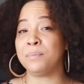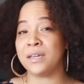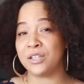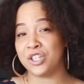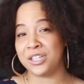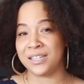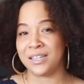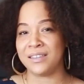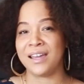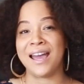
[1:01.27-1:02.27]
peach tea
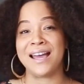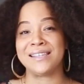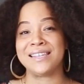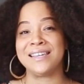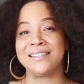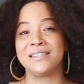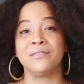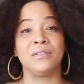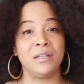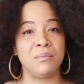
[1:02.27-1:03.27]
that has hints of
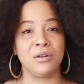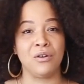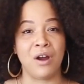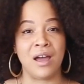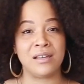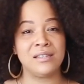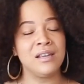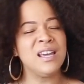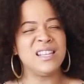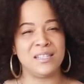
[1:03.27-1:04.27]
lemongrass
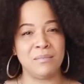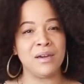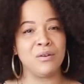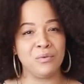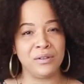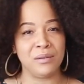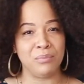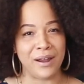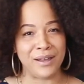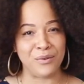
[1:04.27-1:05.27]
to make a really
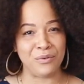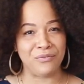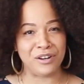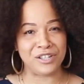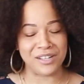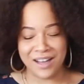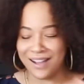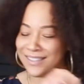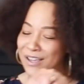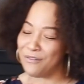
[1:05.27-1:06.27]
bright and refreshing
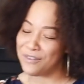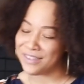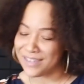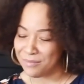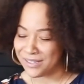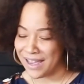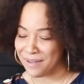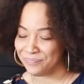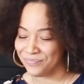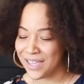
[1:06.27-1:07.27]
cocktail for the summertime,
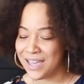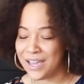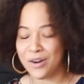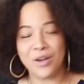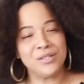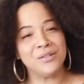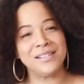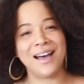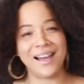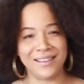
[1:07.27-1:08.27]
and also to
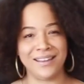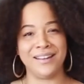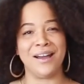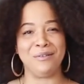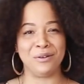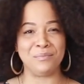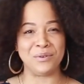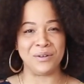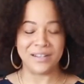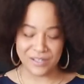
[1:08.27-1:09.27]
highlight our
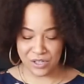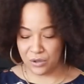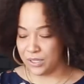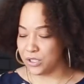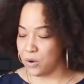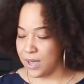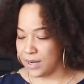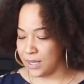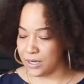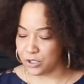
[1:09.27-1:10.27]
community. So let's go ahead and
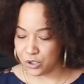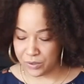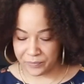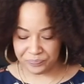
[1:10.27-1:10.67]
get into it.